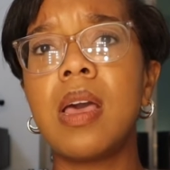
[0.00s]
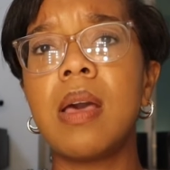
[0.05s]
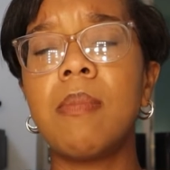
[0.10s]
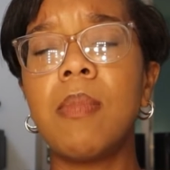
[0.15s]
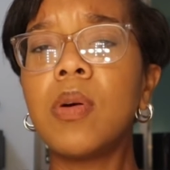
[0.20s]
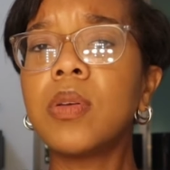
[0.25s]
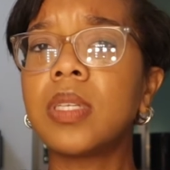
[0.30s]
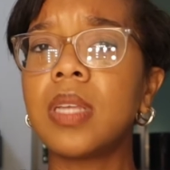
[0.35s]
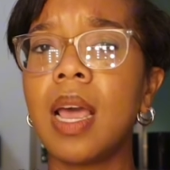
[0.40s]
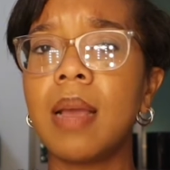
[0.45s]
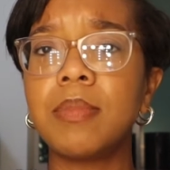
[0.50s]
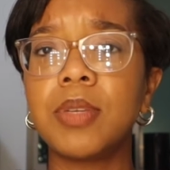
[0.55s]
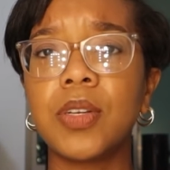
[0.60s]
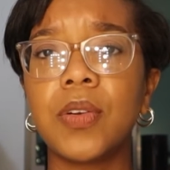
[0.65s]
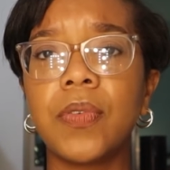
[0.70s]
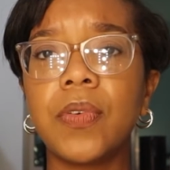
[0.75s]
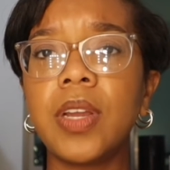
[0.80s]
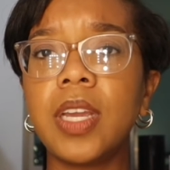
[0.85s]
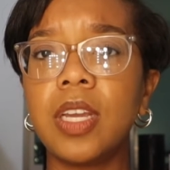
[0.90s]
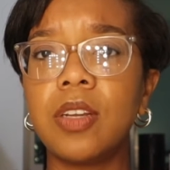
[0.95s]
Most times
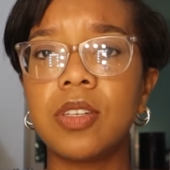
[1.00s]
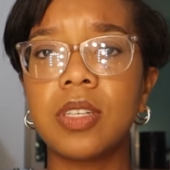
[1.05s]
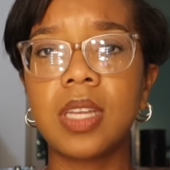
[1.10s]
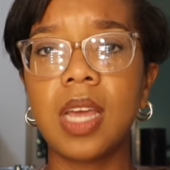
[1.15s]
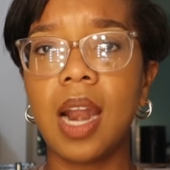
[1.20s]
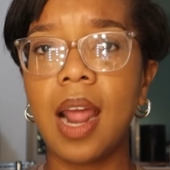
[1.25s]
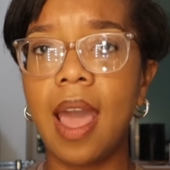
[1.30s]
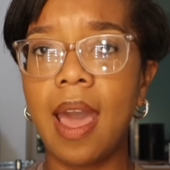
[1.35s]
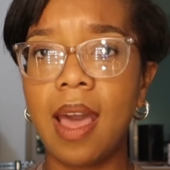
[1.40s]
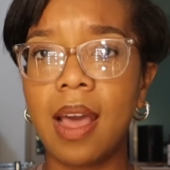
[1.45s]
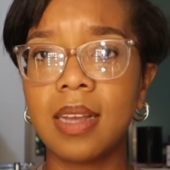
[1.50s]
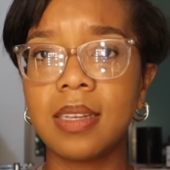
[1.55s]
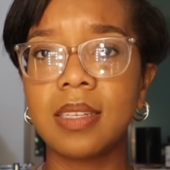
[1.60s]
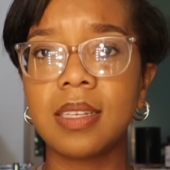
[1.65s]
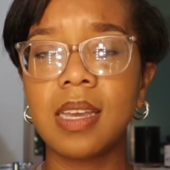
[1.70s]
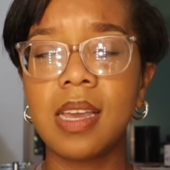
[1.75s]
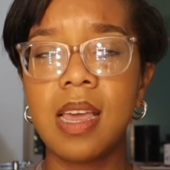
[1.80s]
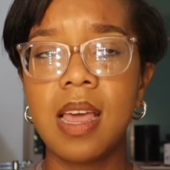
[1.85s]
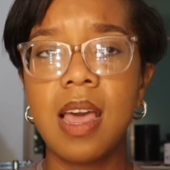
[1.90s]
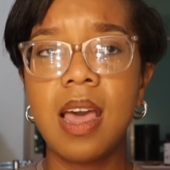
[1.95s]
they're free, you just gotta ask.